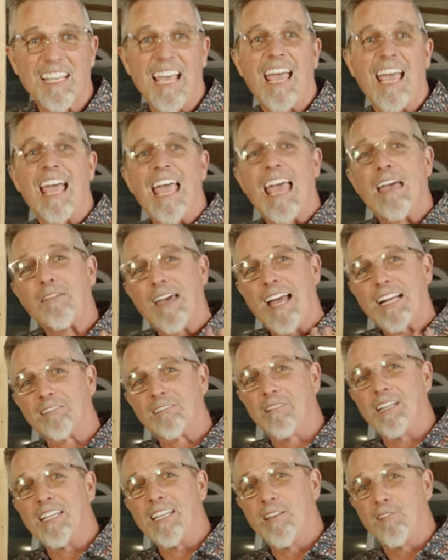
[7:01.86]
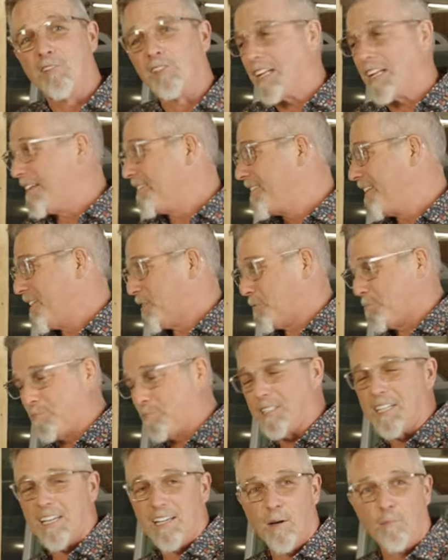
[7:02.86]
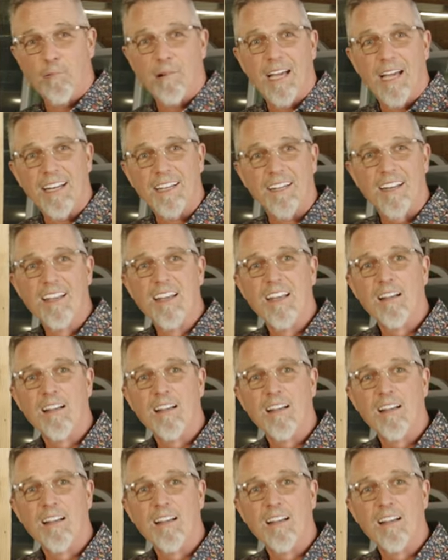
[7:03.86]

they have actually used on this particular product